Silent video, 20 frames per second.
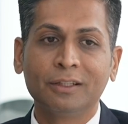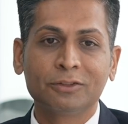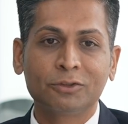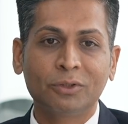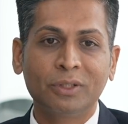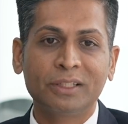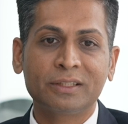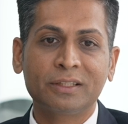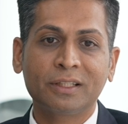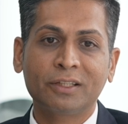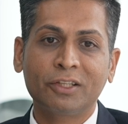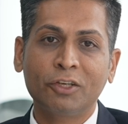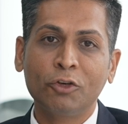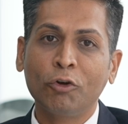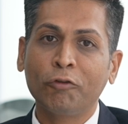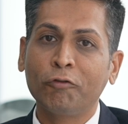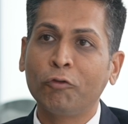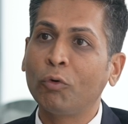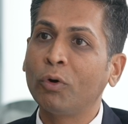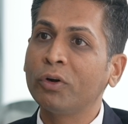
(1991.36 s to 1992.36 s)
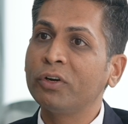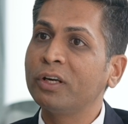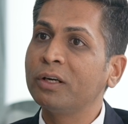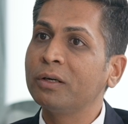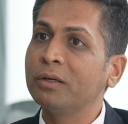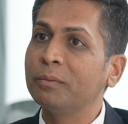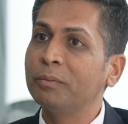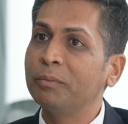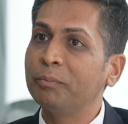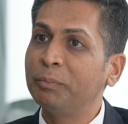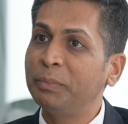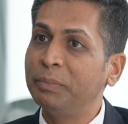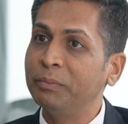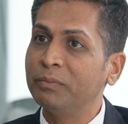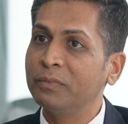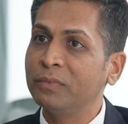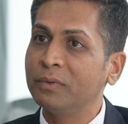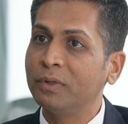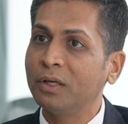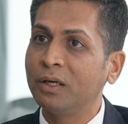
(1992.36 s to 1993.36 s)
So let's say 300 or
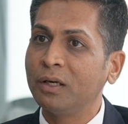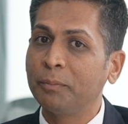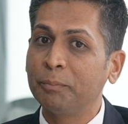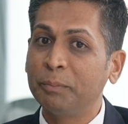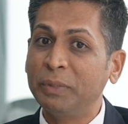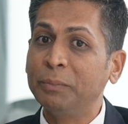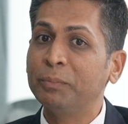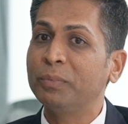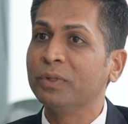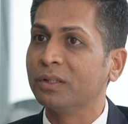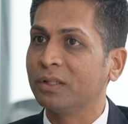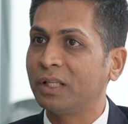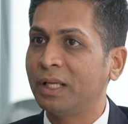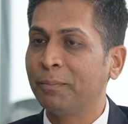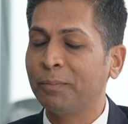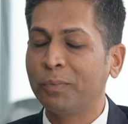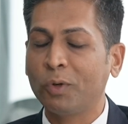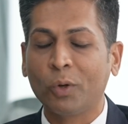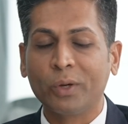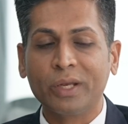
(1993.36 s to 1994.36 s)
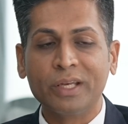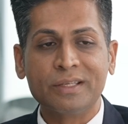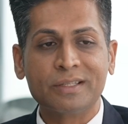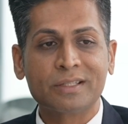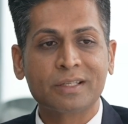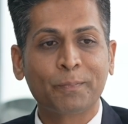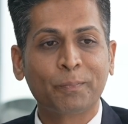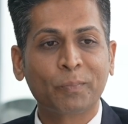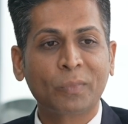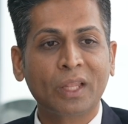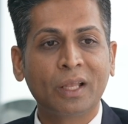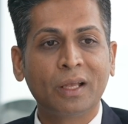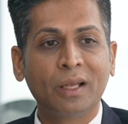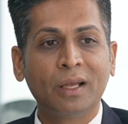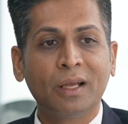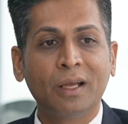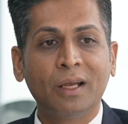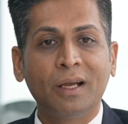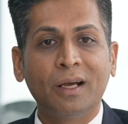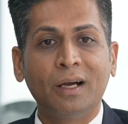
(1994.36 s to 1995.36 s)
400 people, employees.
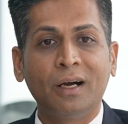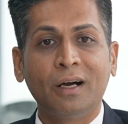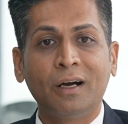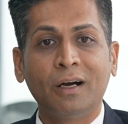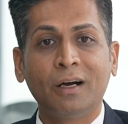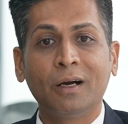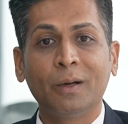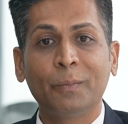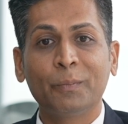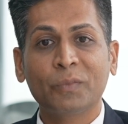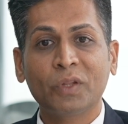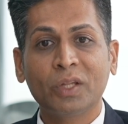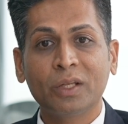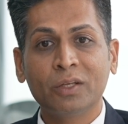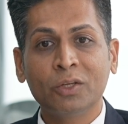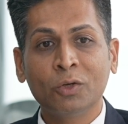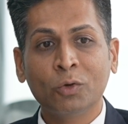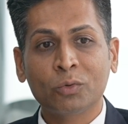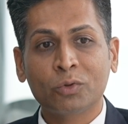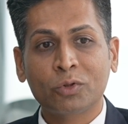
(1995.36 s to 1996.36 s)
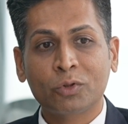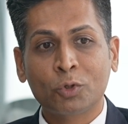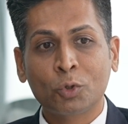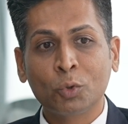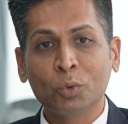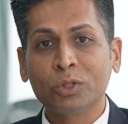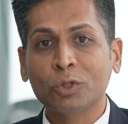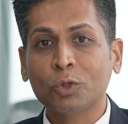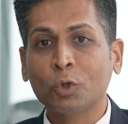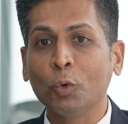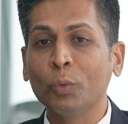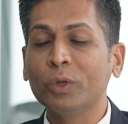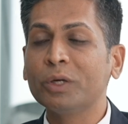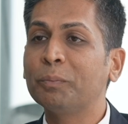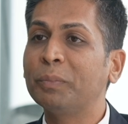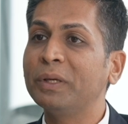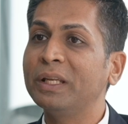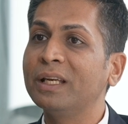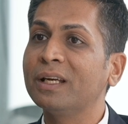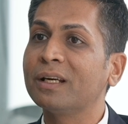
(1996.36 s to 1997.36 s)
Through the
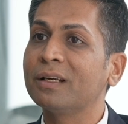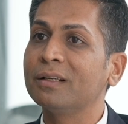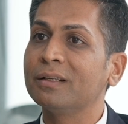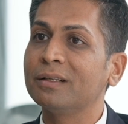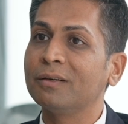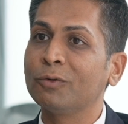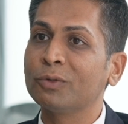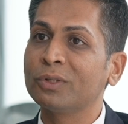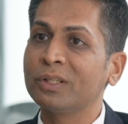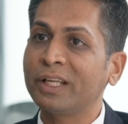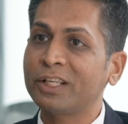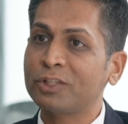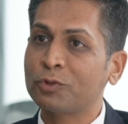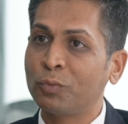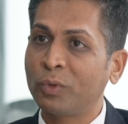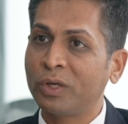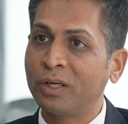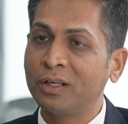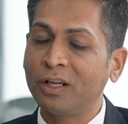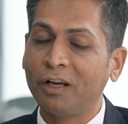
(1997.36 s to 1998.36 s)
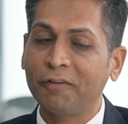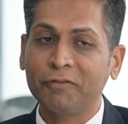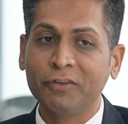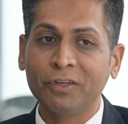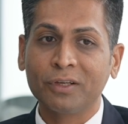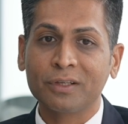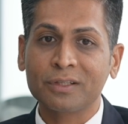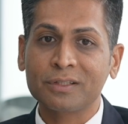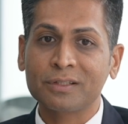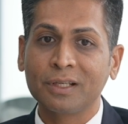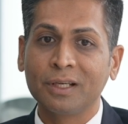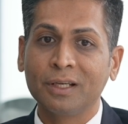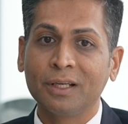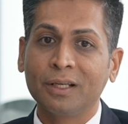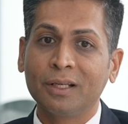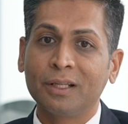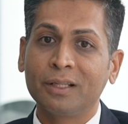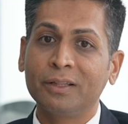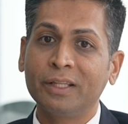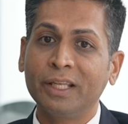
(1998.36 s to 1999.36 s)
COVID period over the next 1.5 years,
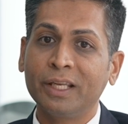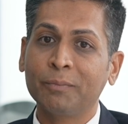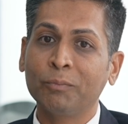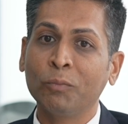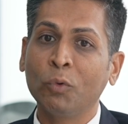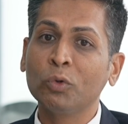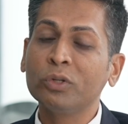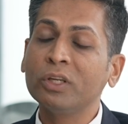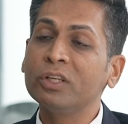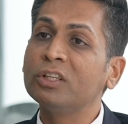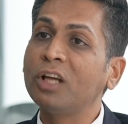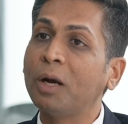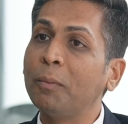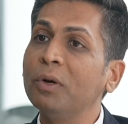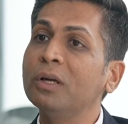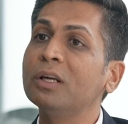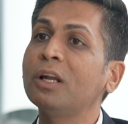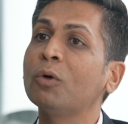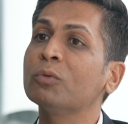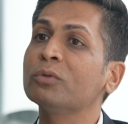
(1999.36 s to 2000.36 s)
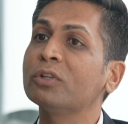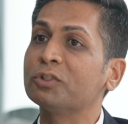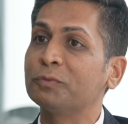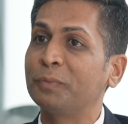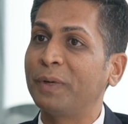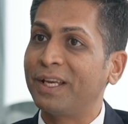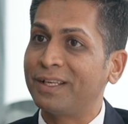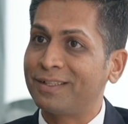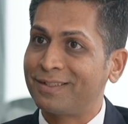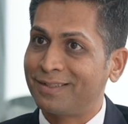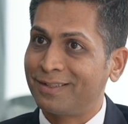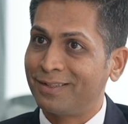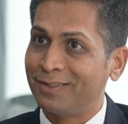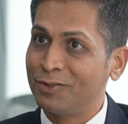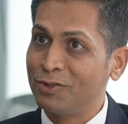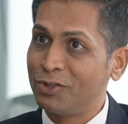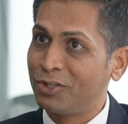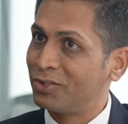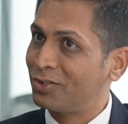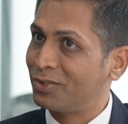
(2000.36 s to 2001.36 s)
they more than doubled down the space
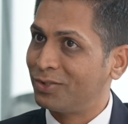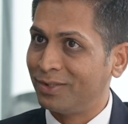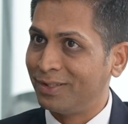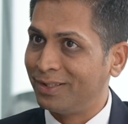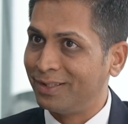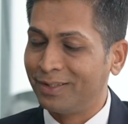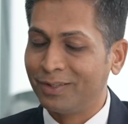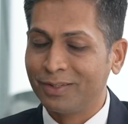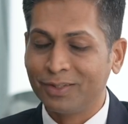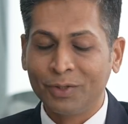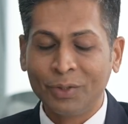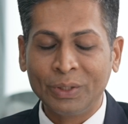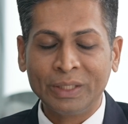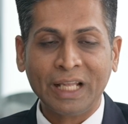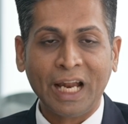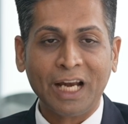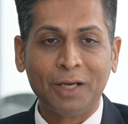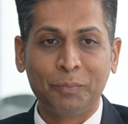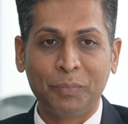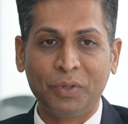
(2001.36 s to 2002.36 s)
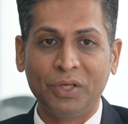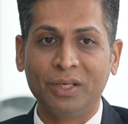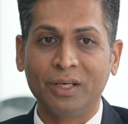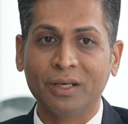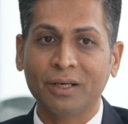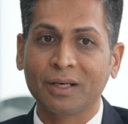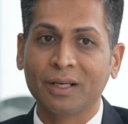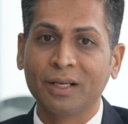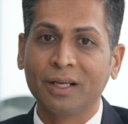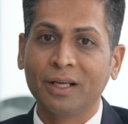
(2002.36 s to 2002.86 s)
just during that period.